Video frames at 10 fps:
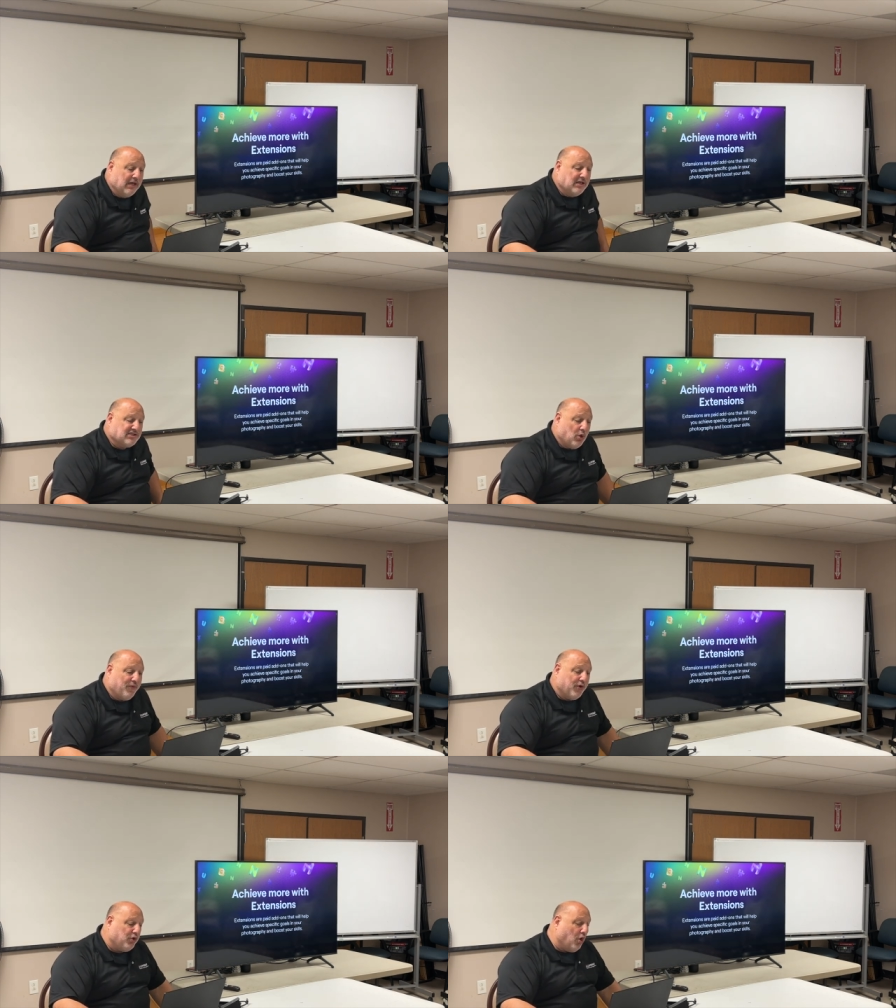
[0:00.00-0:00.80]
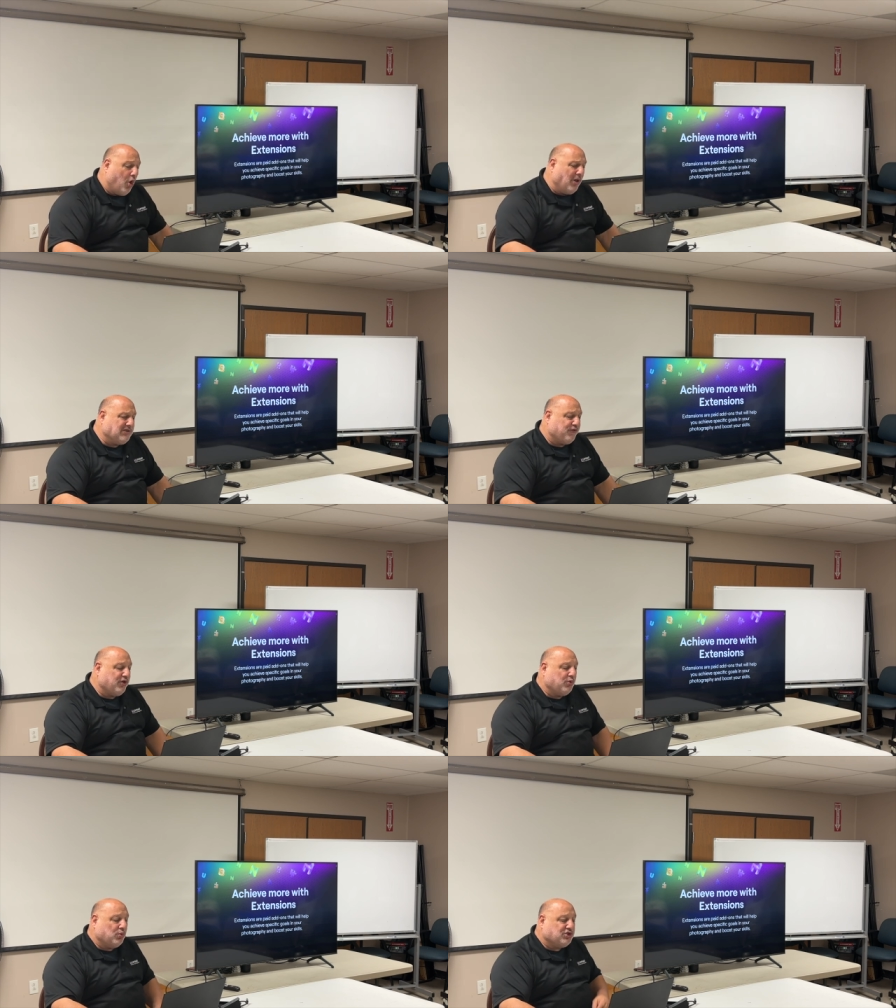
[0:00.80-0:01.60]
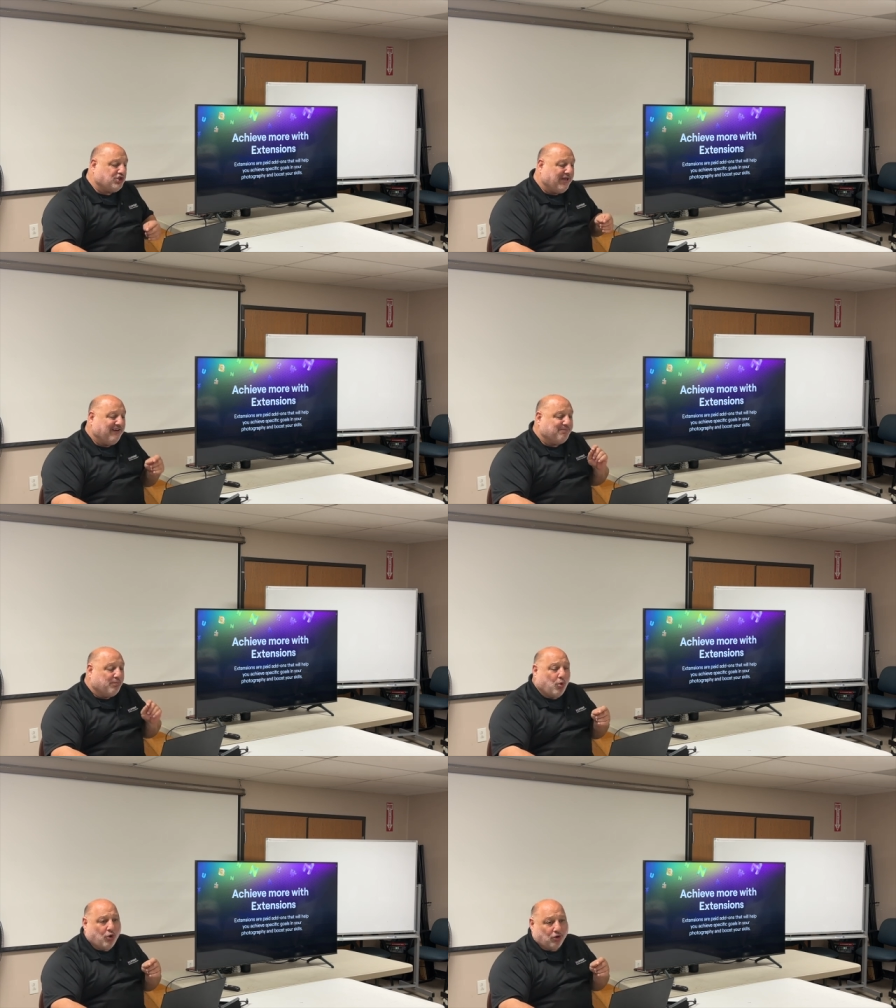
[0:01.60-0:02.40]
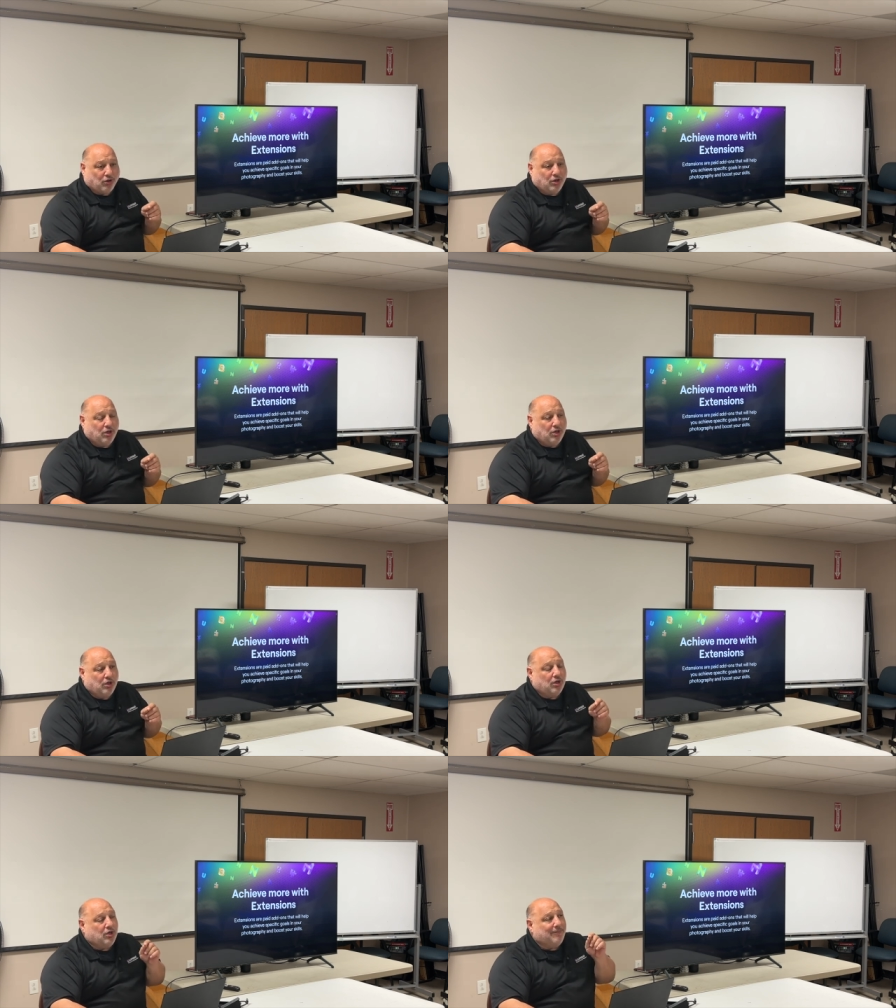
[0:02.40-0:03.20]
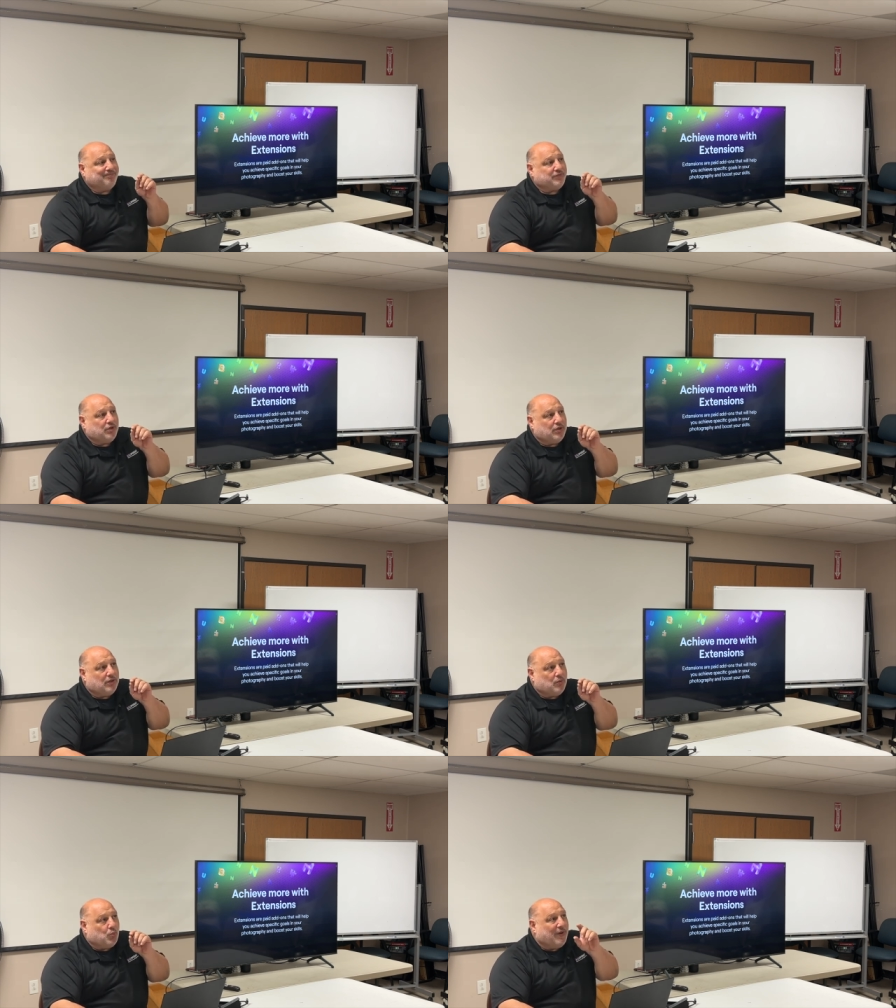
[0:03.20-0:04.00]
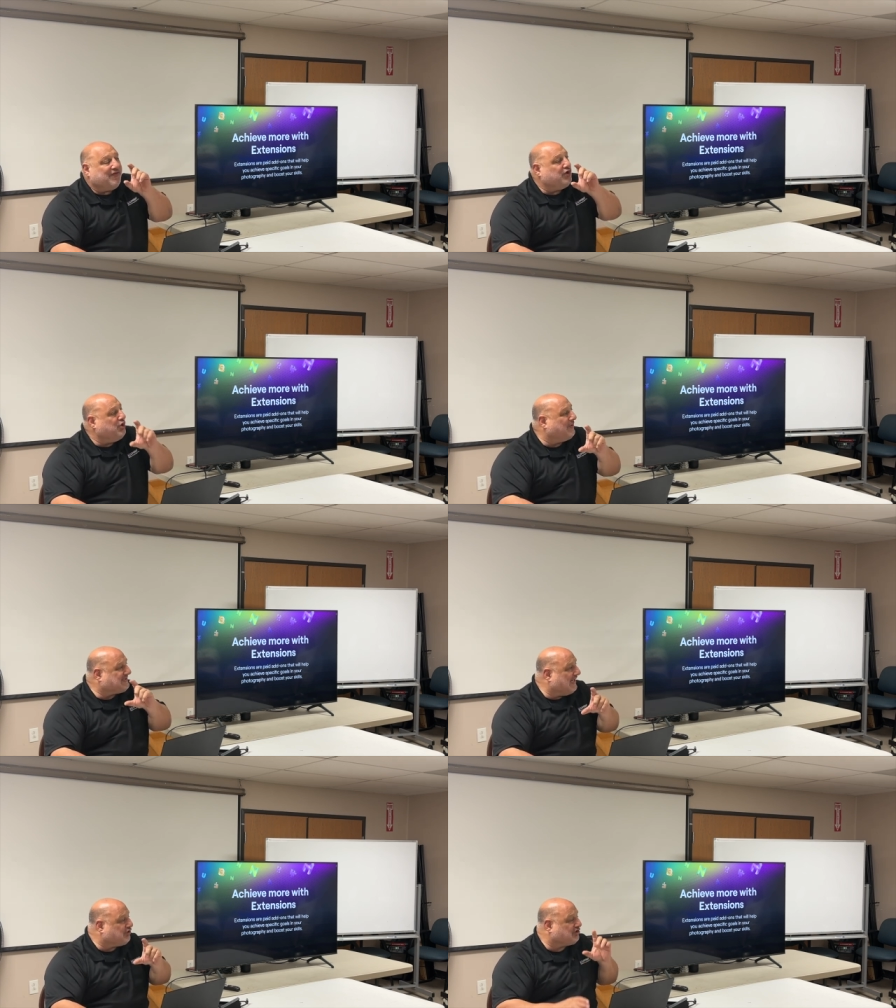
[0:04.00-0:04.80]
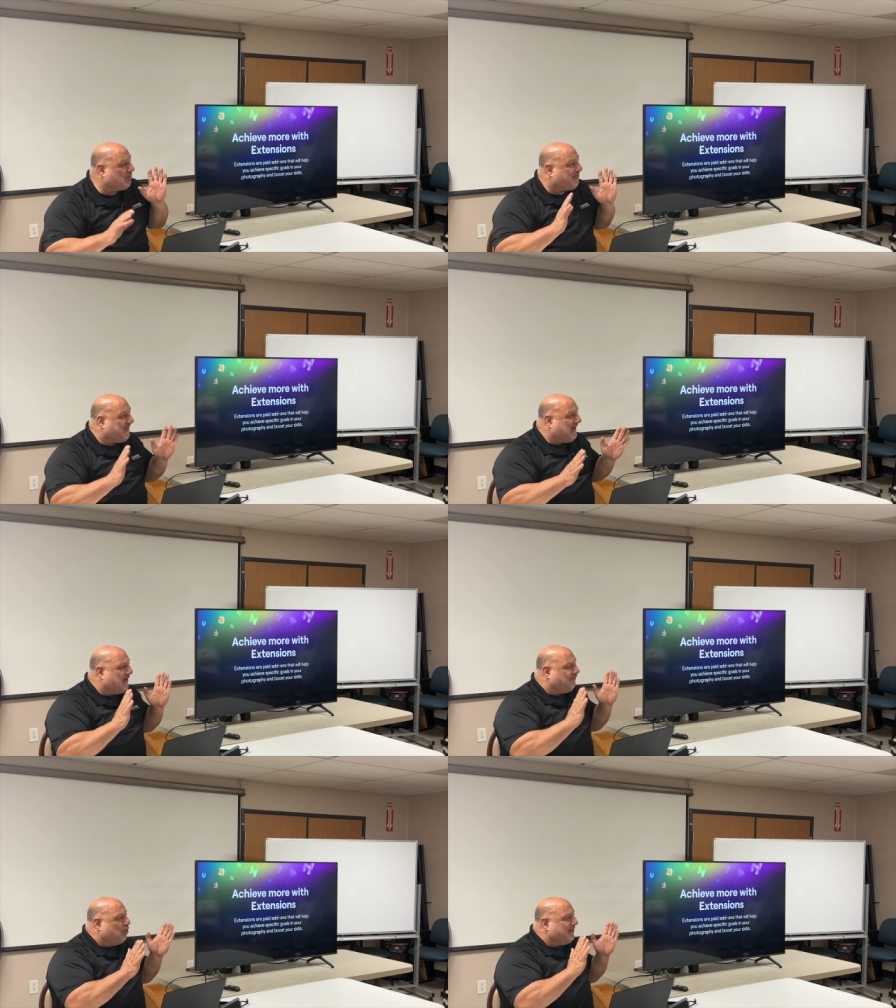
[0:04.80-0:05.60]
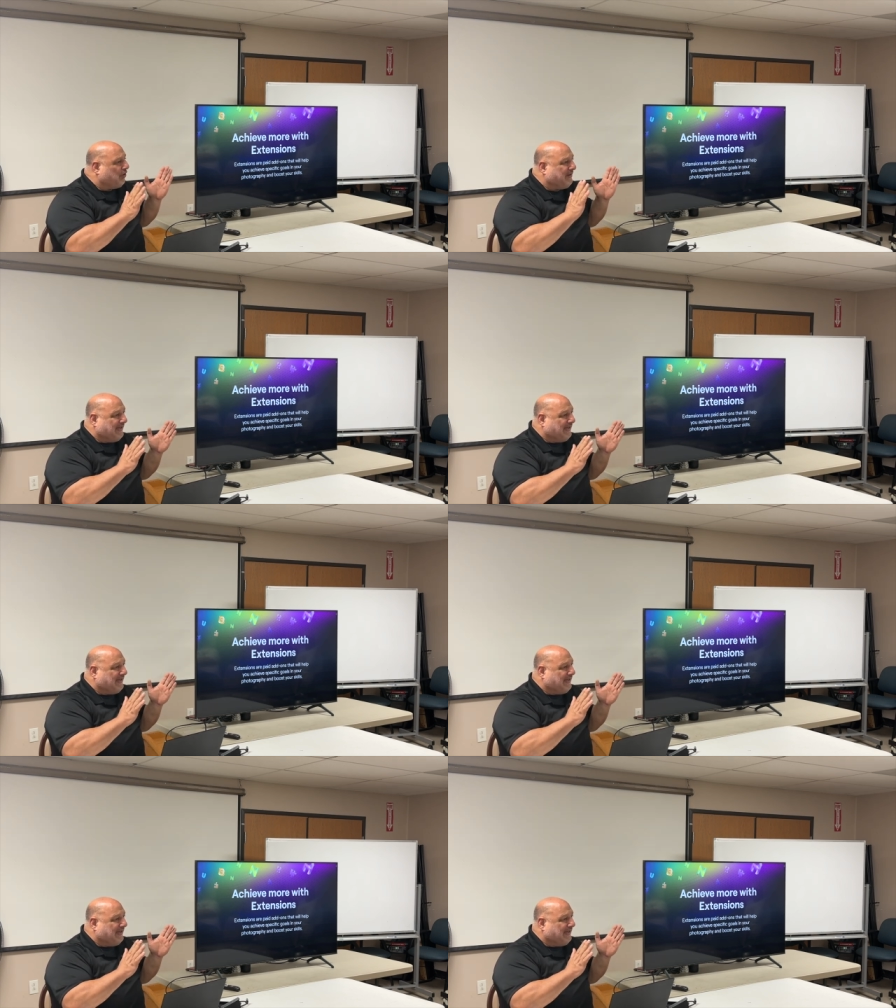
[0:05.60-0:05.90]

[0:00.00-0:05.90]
So the goal is for you to achieve more with the new extension. So think of Luminar